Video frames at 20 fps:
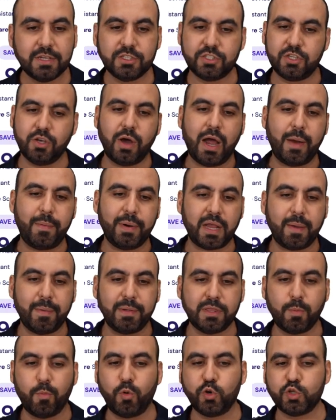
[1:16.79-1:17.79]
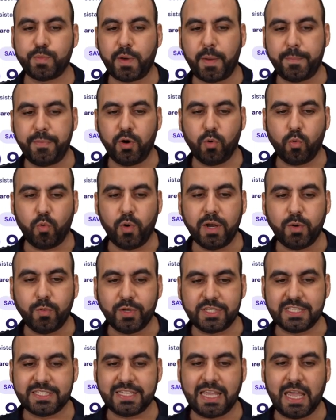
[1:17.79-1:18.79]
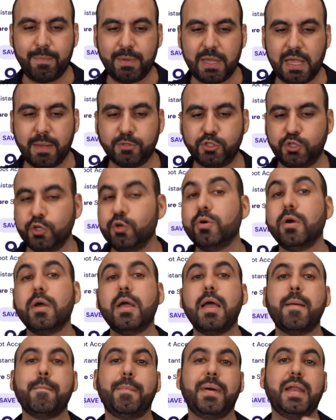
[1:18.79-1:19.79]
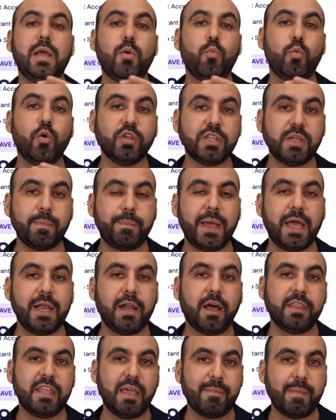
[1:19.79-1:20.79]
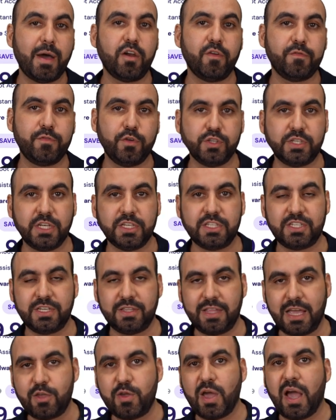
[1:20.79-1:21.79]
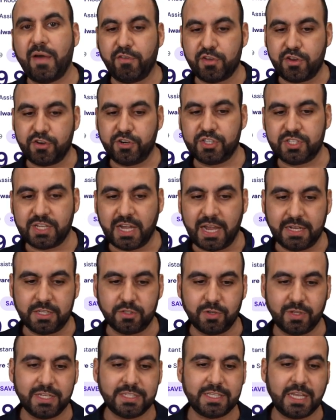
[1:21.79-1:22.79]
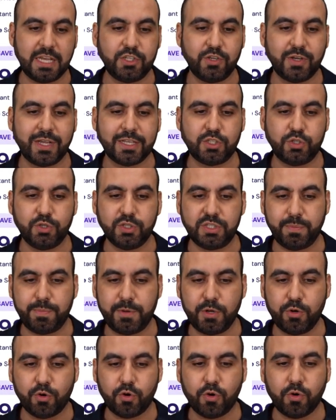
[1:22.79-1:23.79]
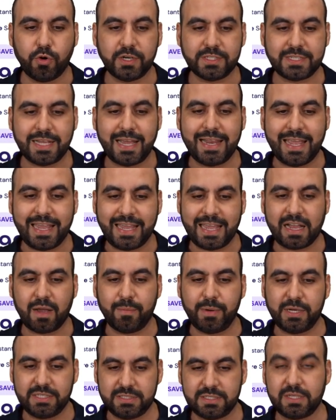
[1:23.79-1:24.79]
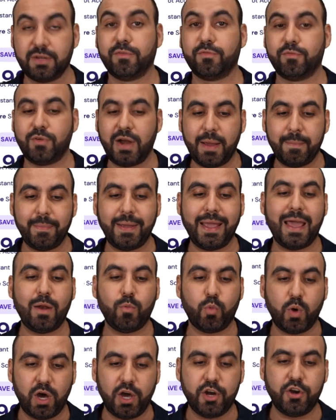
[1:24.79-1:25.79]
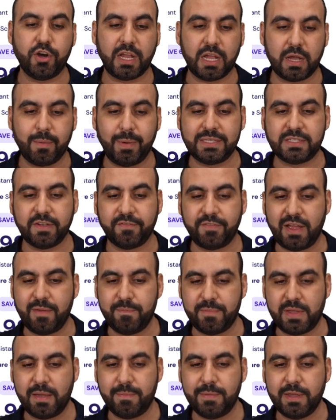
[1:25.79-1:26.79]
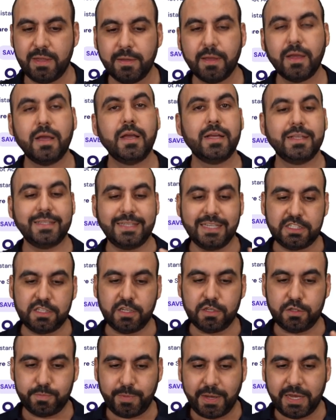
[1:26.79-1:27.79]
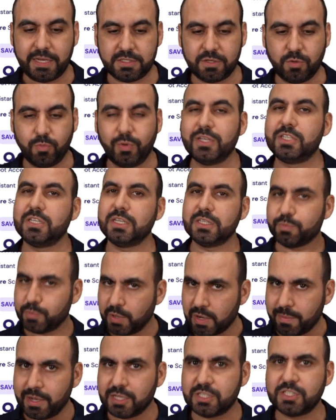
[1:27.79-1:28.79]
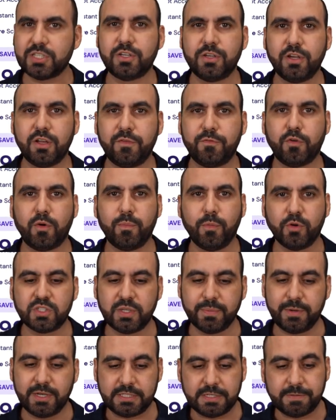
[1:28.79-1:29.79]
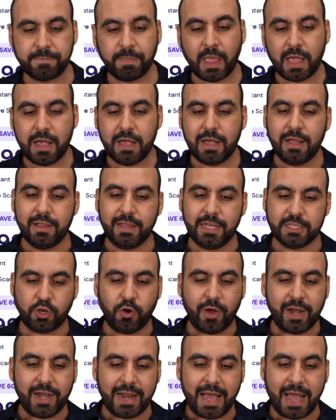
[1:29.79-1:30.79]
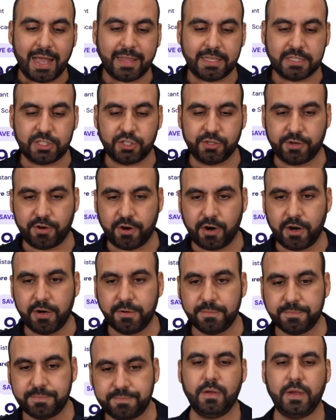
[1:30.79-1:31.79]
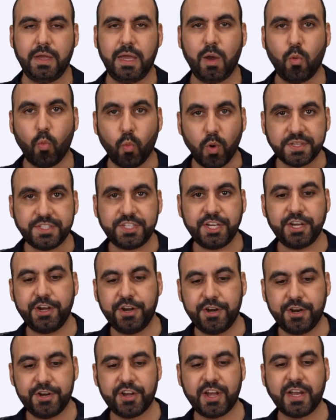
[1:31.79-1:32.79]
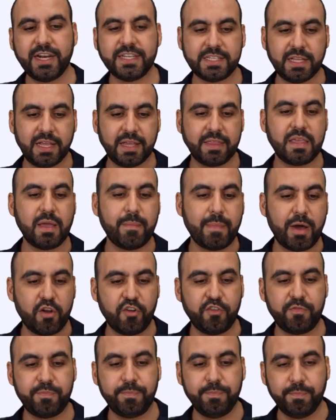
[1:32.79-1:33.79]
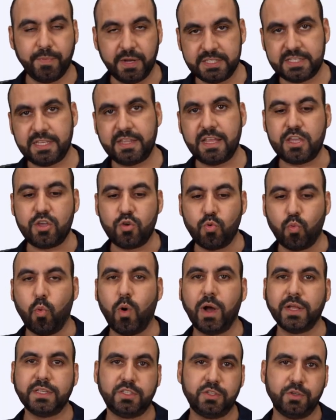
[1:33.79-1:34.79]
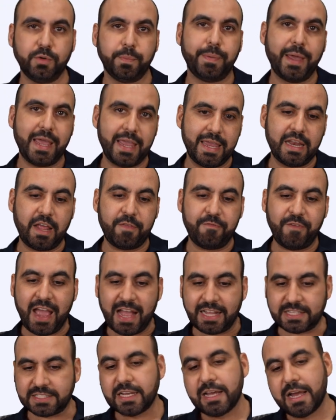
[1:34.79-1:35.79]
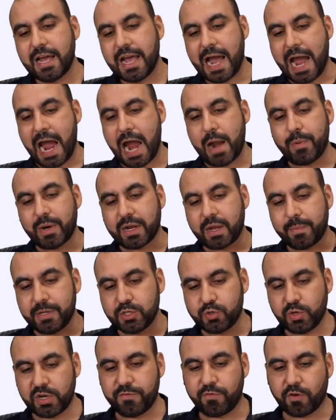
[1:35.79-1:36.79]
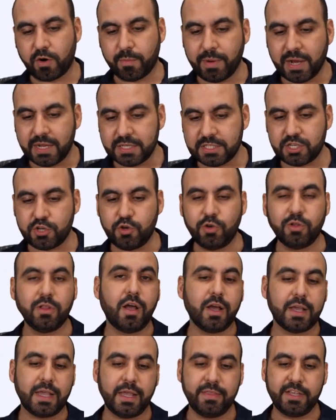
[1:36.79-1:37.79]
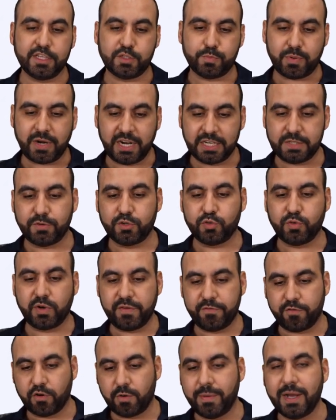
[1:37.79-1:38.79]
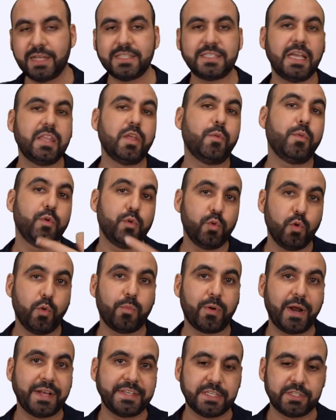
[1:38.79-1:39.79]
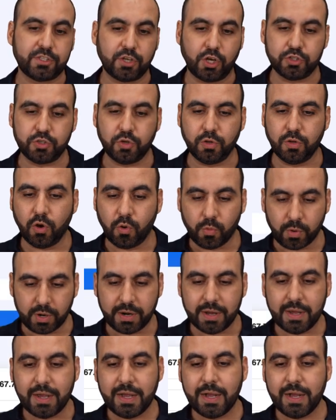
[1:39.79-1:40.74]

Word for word: So I recommend the most popular one, which is K V M two, but it will depend on the amount of usage that you have on your site. So in this case, you get two C P U cores and eight gigabytes of RAM and one hundred gigabytes of N V M e disk space, which is pretty much good for most of us. Let's go ahead and add this to cart. And once you're here, you're going to select the amount of months that you want to pay in advance. I recommend twenty-four months. You lock in this price for twenty-four months, and the renewal price is also lower.